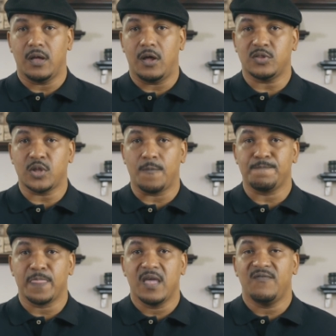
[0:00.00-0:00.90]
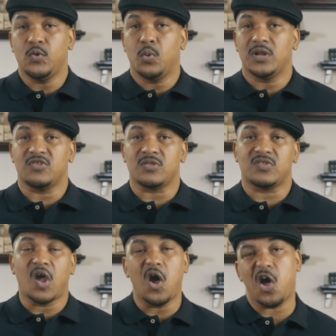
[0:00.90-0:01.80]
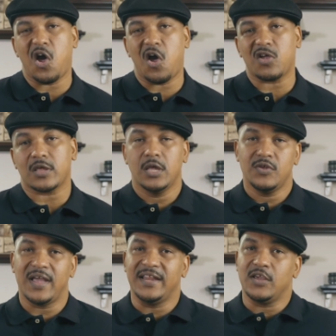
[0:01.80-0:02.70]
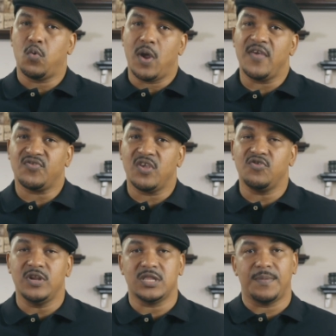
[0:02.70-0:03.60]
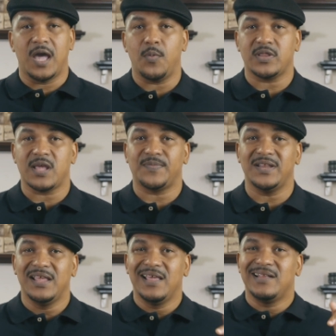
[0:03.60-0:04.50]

Also, if you want to just talk, you got any questions, you need some help with something,